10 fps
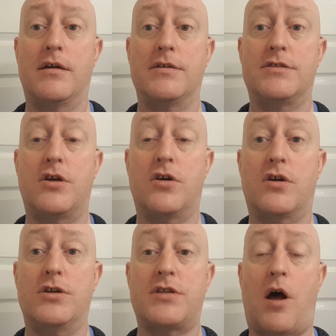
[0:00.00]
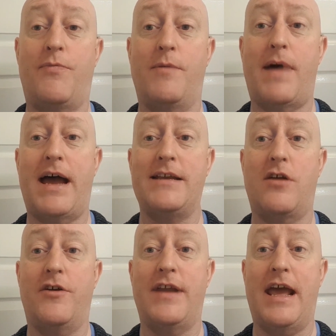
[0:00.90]

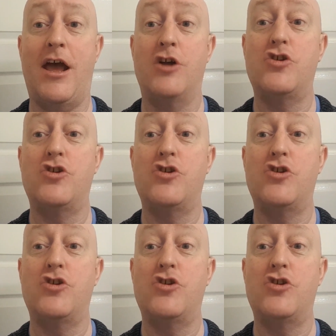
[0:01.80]
circusofthemind.net,